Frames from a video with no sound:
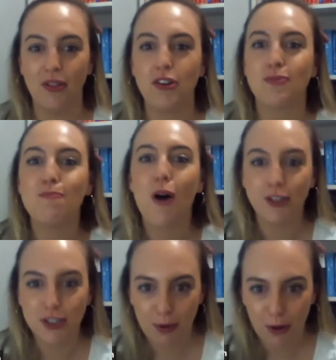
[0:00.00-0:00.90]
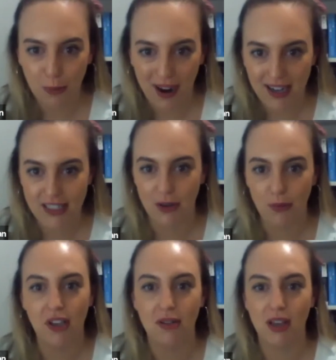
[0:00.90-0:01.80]
There's multiple ways that
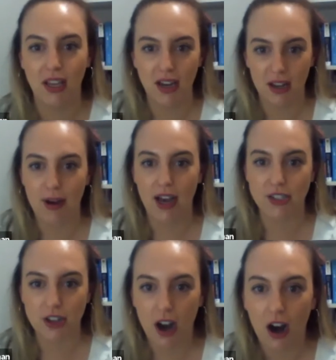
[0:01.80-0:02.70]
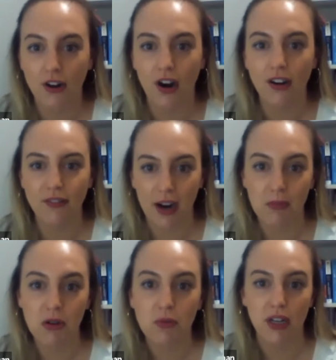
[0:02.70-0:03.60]
we can make an impact on our
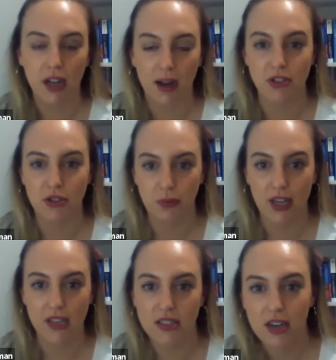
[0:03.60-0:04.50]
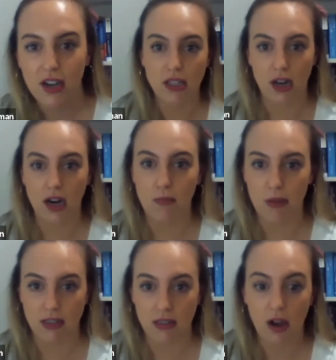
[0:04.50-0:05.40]
environment when it comes to waste. The side of
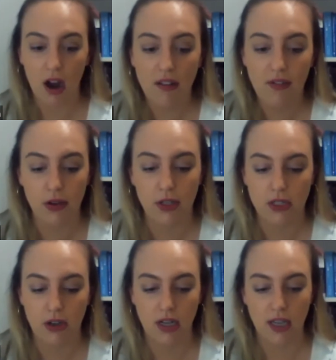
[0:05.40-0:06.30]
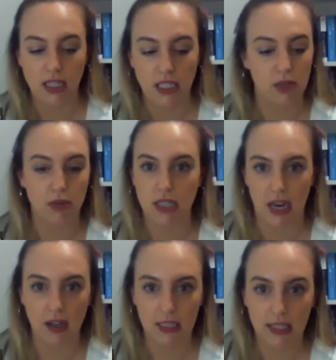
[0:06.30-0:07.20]
business I focus on is the
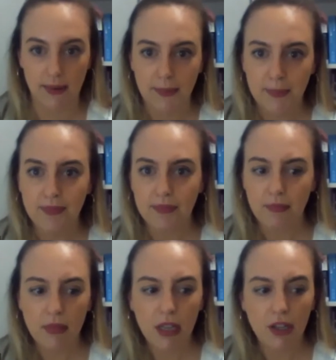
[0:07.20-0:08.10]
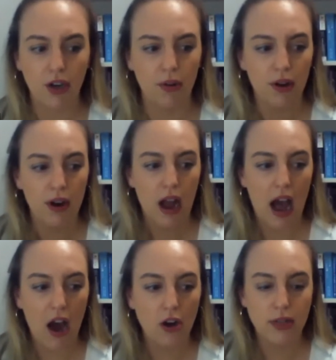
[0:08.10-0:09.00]
recycling.
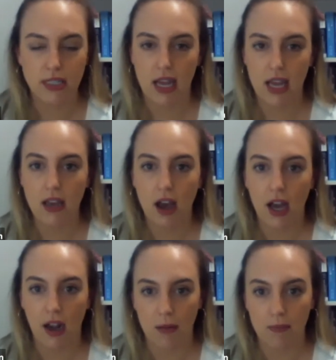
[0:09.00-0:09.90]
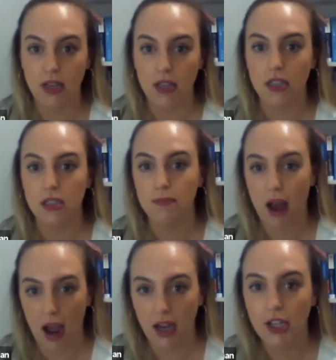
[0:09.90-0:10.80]
How do we take a company's
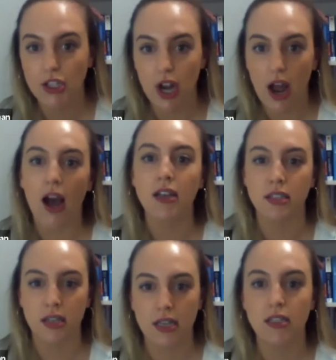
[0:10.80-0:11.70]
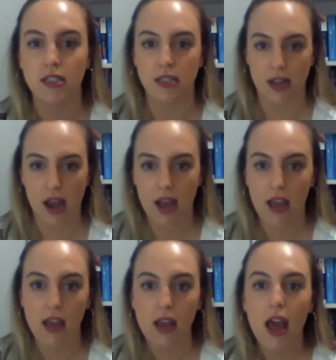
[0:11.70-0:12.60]
package as it is
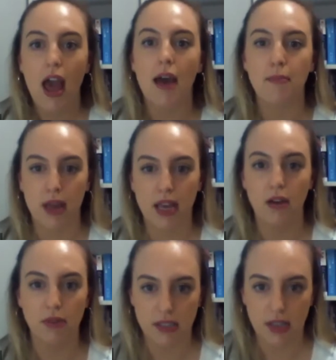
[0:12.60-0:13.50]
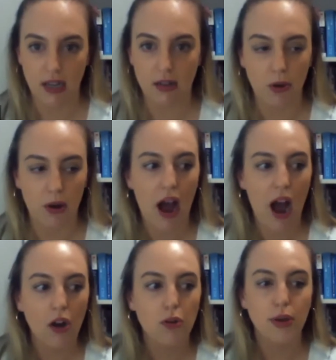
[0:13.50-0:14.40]
today and make it recyclable?
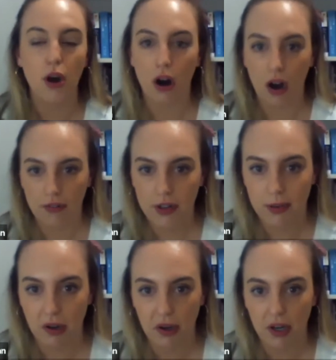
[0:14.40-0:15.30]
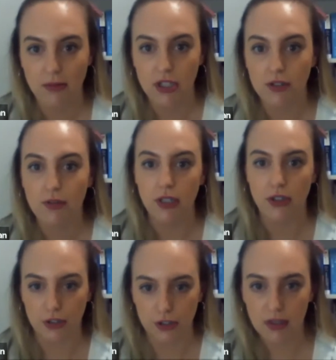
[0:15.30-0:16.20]
How do we offer programs to
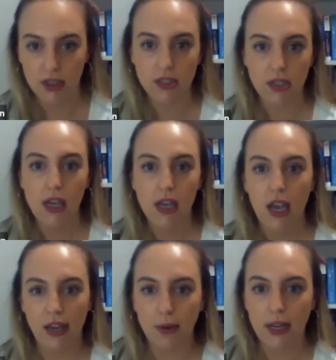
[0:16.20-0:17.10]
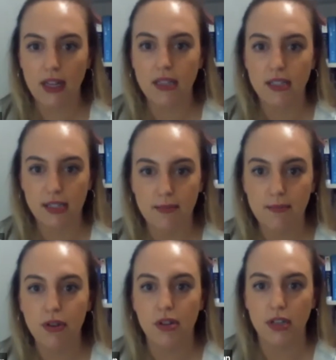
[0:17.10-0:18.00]
consumers in a way that's
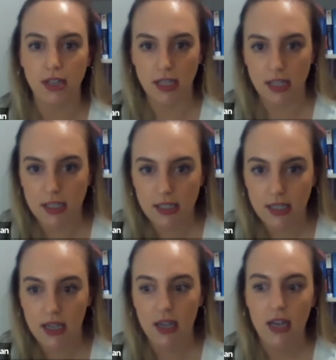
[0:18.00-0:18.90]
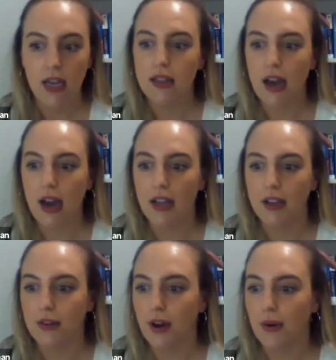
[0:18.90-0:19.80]
simple and easy, that,
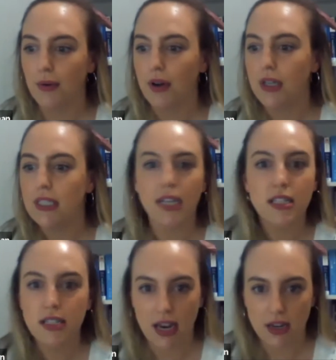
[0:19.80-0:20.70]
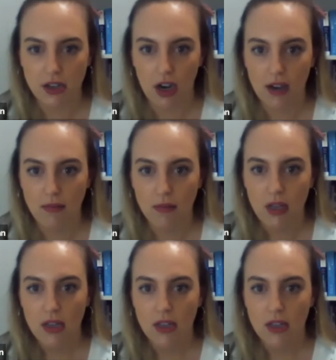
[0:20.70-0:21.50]
doesn't take time?